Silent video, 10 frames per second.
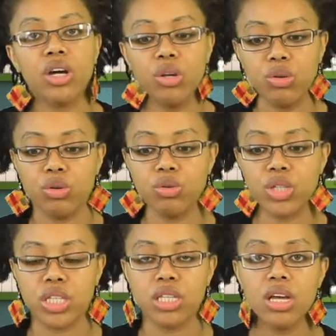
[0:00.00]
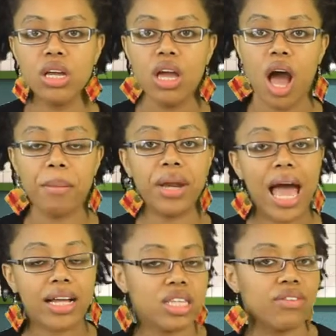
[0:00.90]
includes um, an
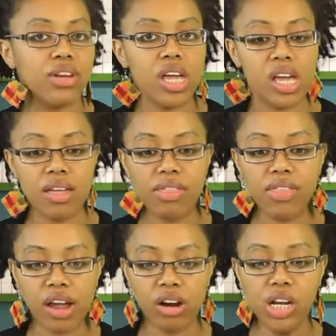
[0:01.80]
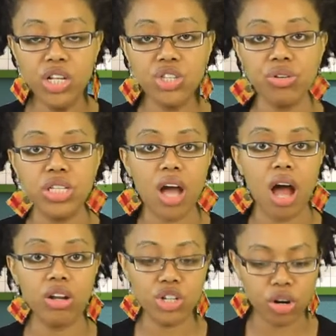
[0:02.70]
activity in their history
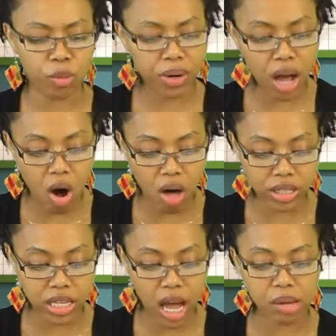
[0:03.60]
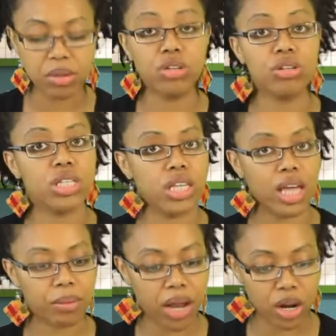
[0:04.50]
scholar journal, but not all the time, and you'll see
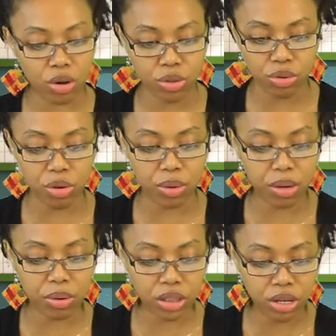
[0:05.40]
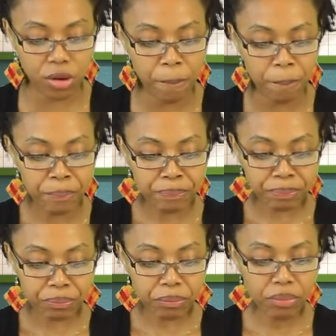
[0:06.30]
that when I go through a week with you.
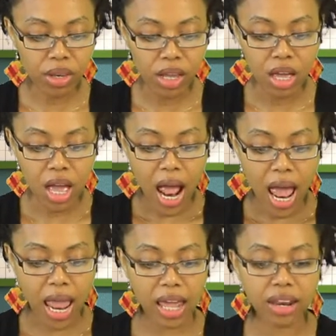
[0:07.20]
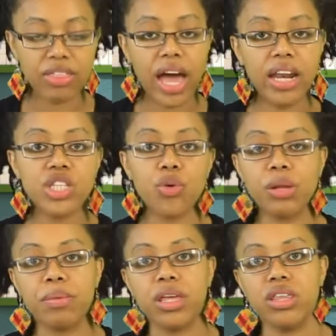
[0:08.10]
And that is going
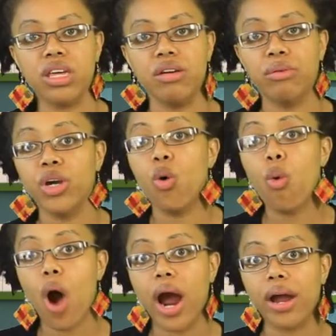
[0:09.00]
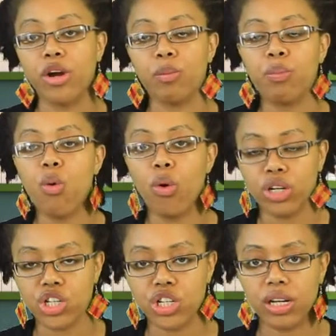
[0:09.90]
to be the required
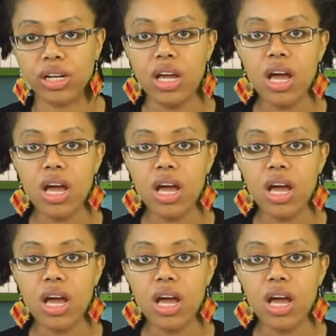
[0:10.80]
portion